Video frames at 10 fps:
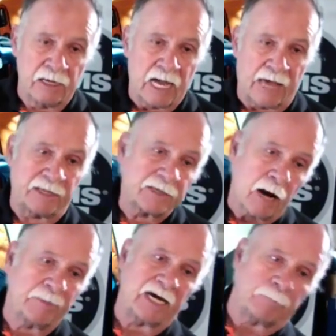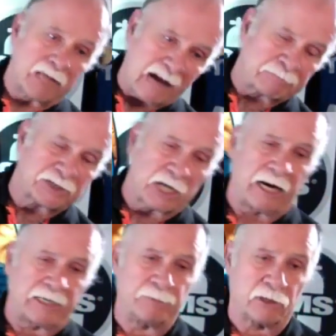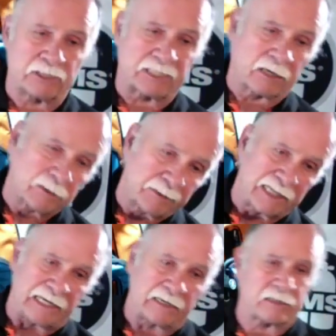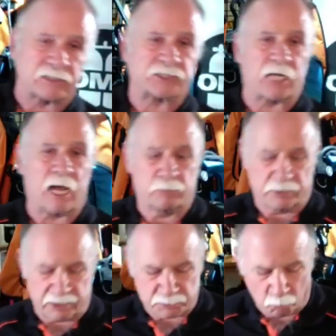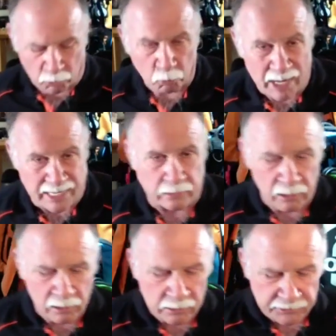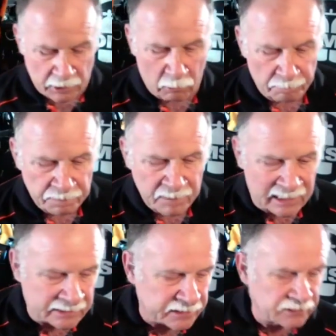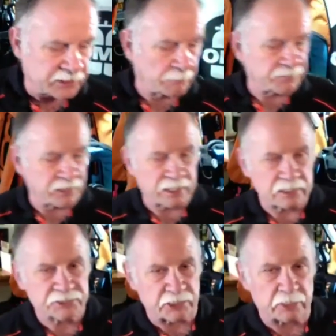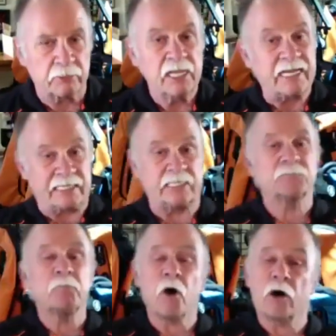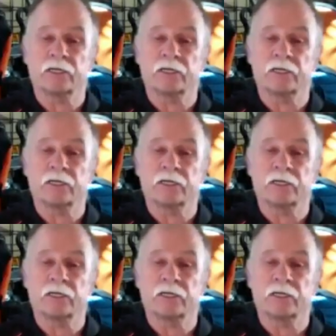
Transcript: and then coming up lopsided because I'm going to be leaning to the side where there's more weight. So it's something to consider. It is part